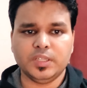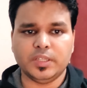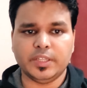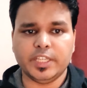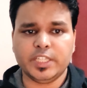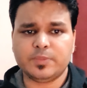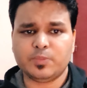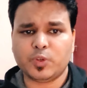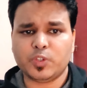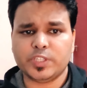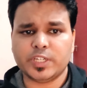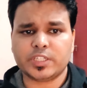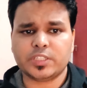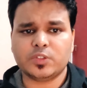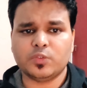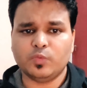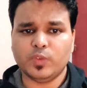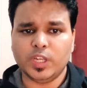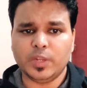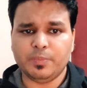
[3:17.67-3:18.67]
These projects
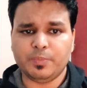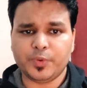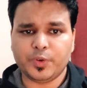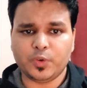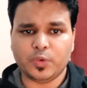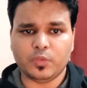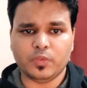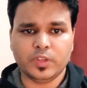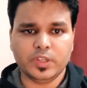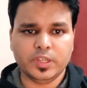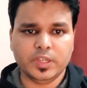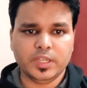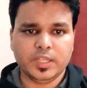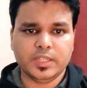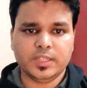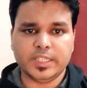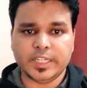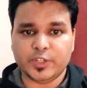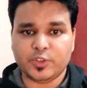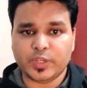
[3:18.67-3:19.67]
will improve
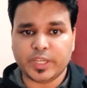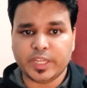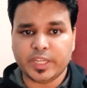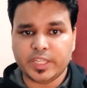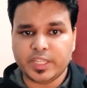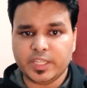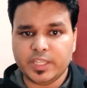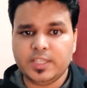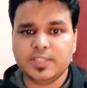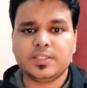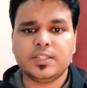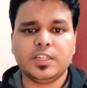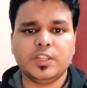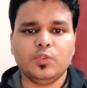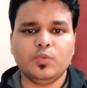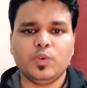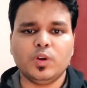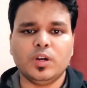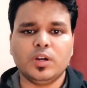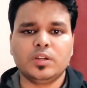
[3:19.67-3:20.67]
that you can easily
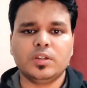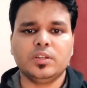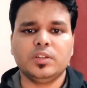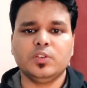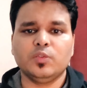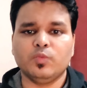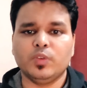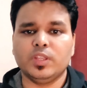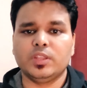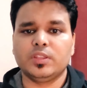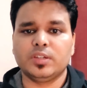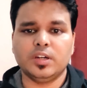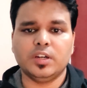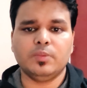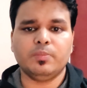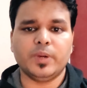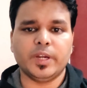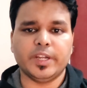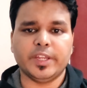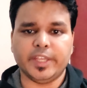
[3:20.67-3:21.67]
work with
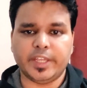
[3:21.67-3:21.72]
third-party